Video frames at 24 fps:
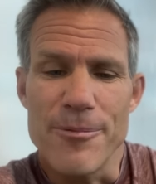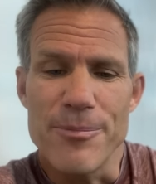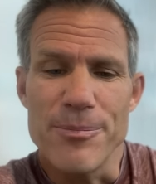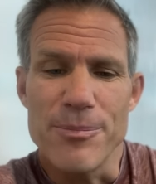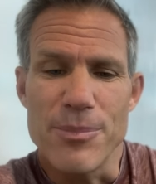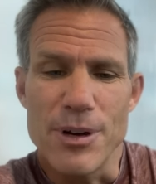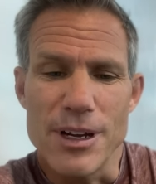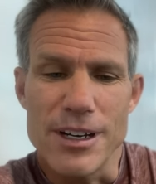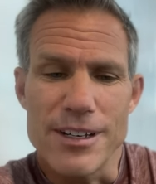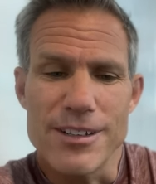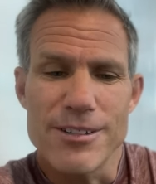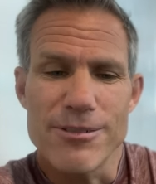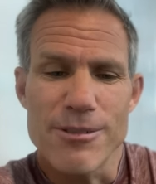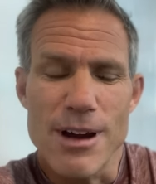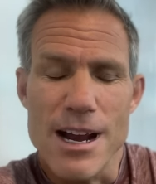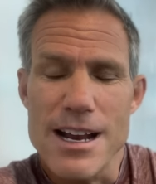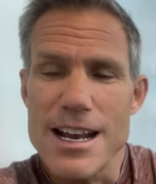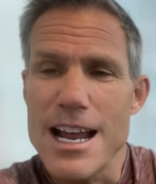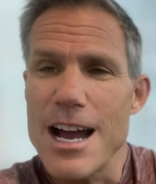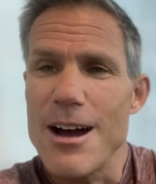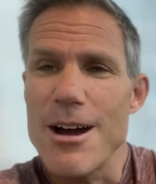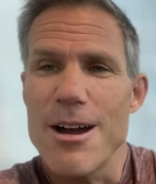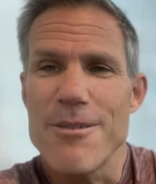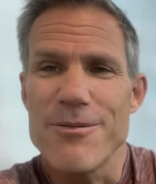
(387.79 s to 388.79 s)
But right
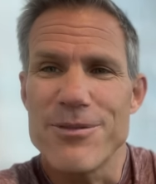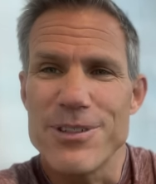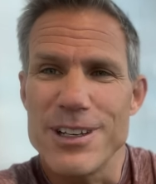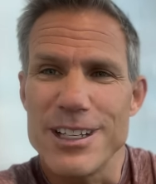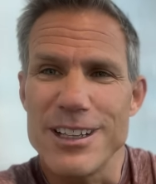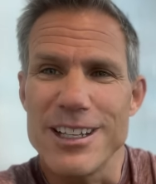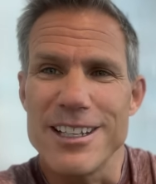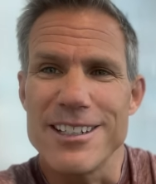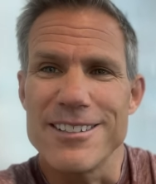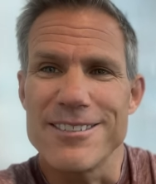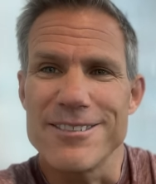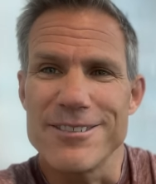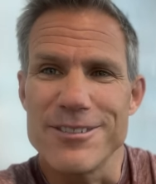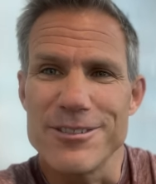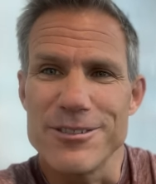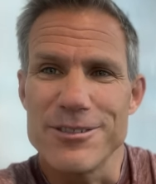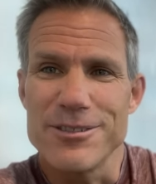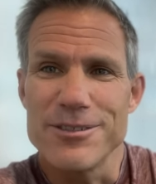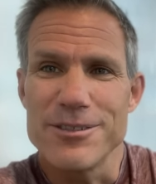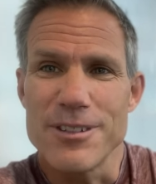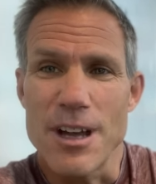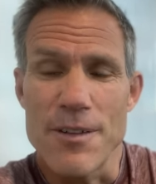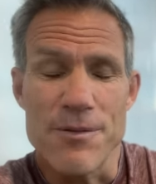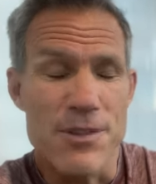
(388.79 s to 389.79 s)
now I'm feeling
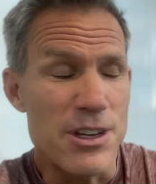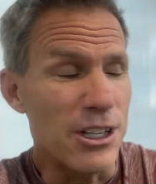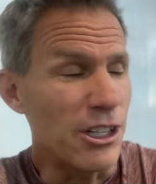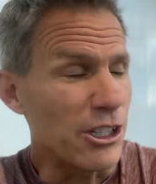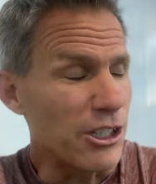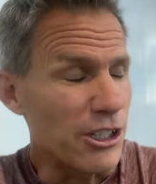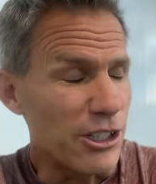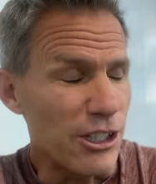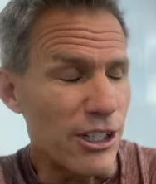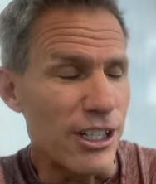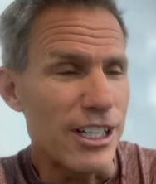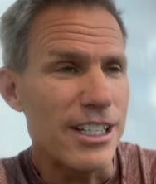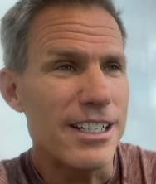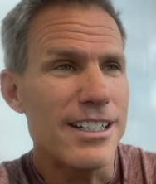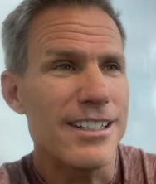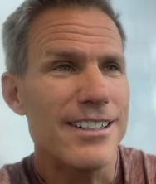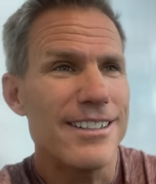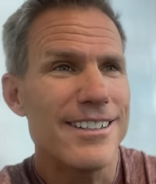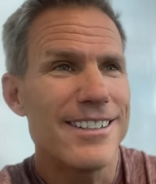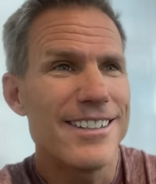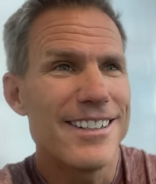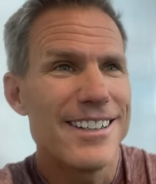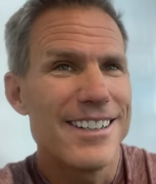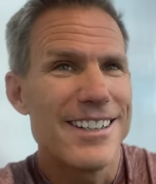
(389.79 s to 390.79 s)
good,
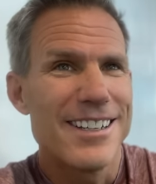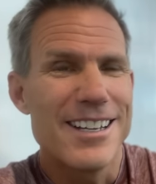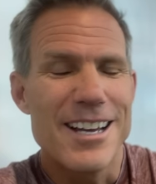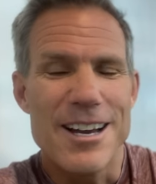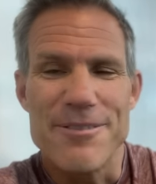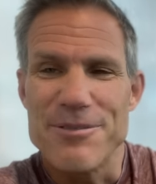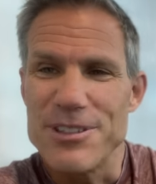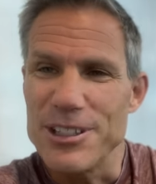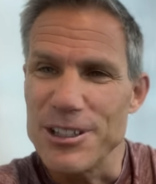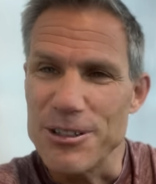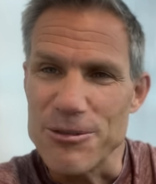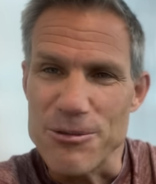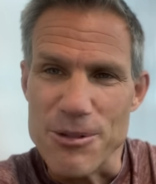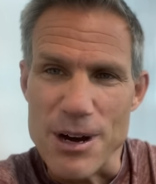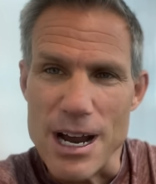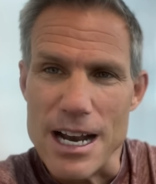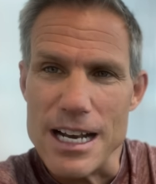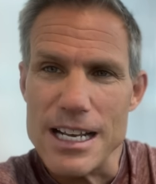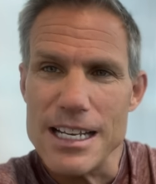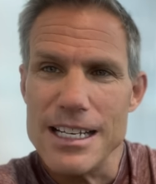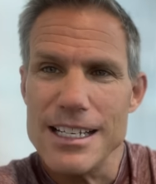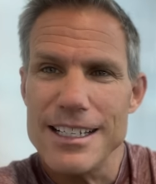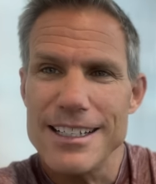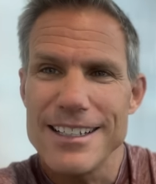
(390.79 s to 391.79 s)
I'm feeling
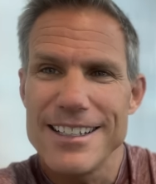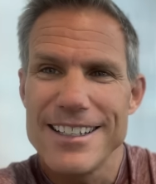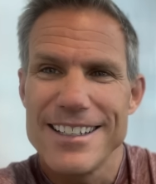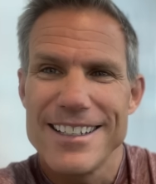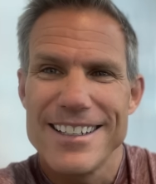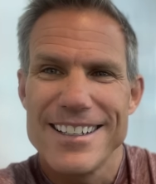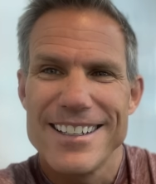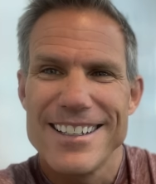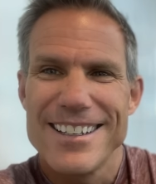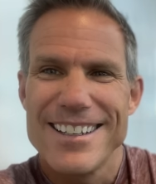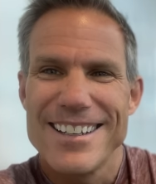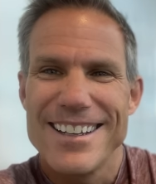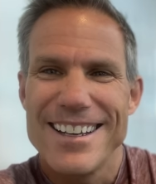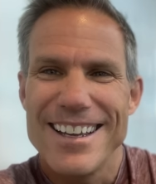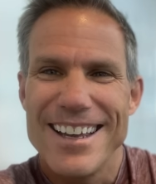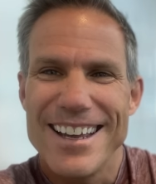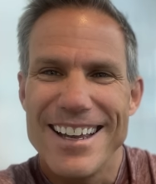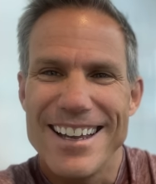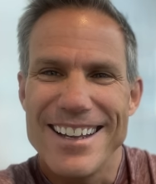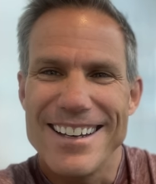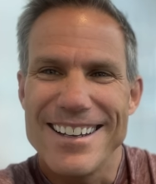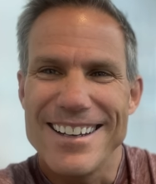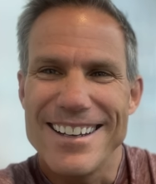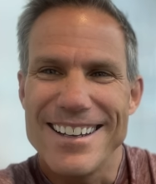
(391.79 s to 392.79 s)
ready,
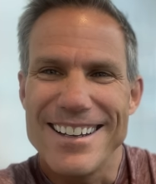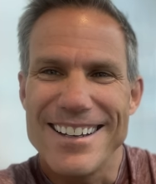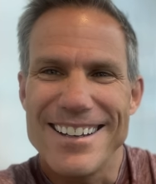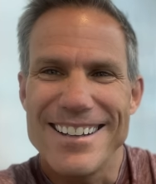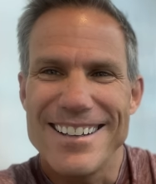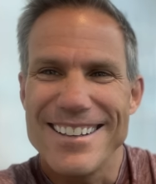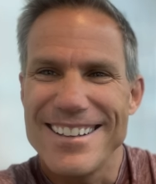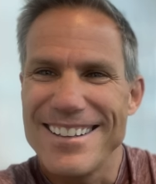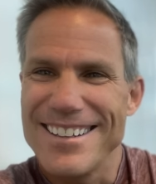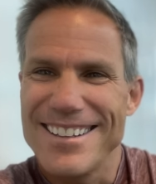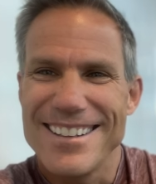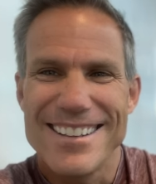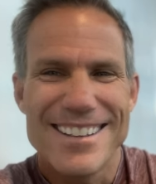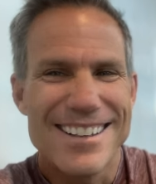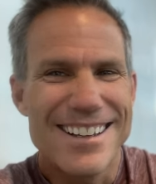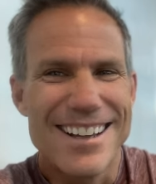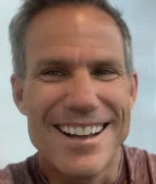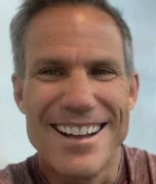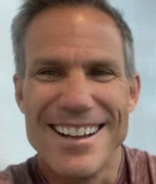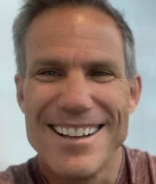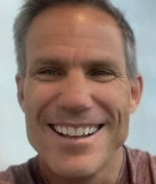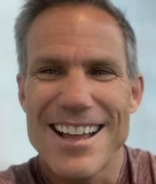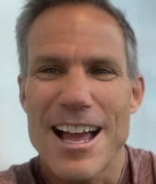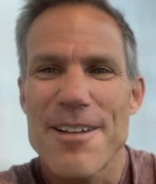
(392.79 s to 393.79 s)
and
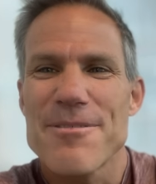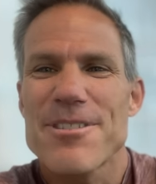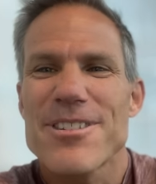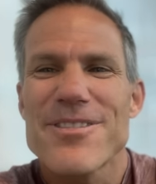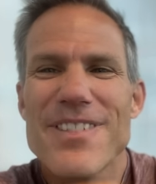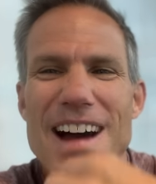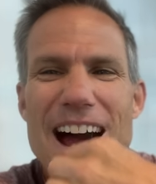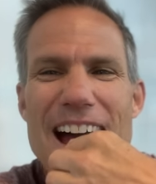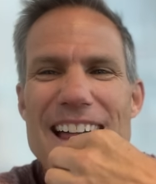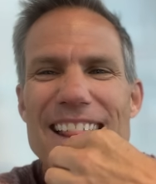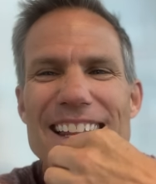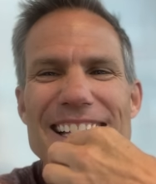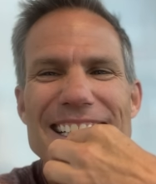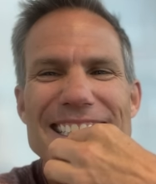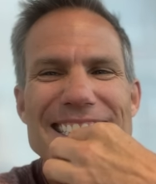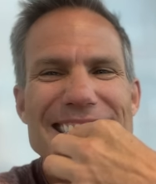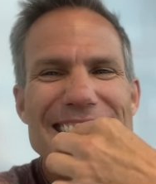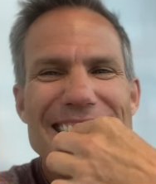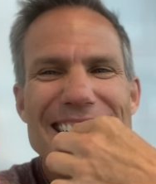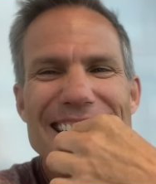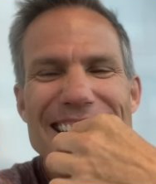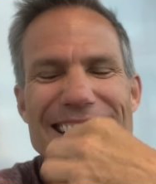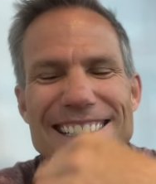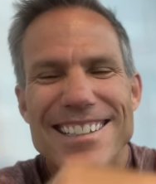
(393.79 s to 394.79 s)
I'm smiling.
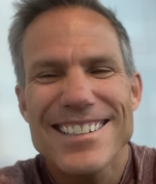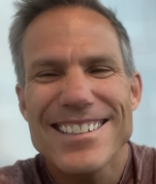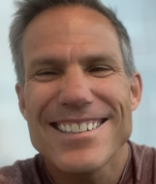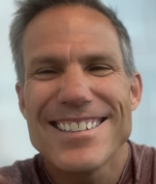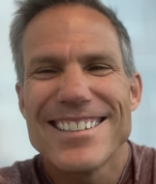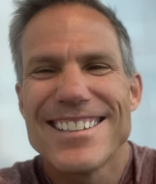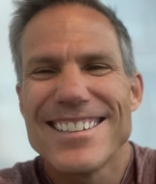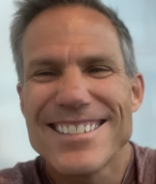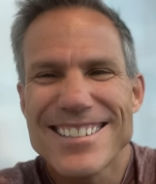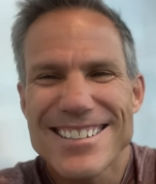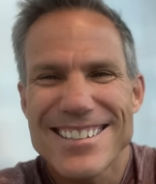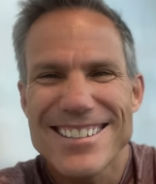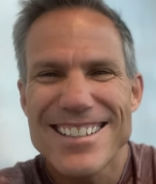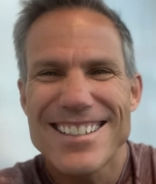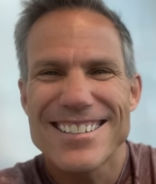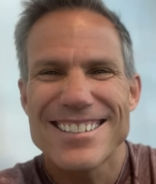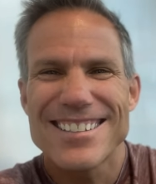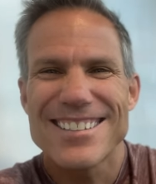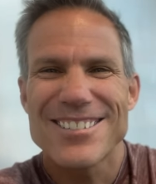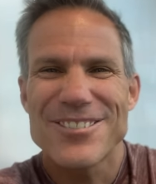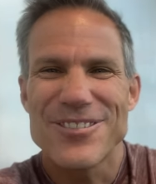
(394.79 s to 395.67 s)
See, this is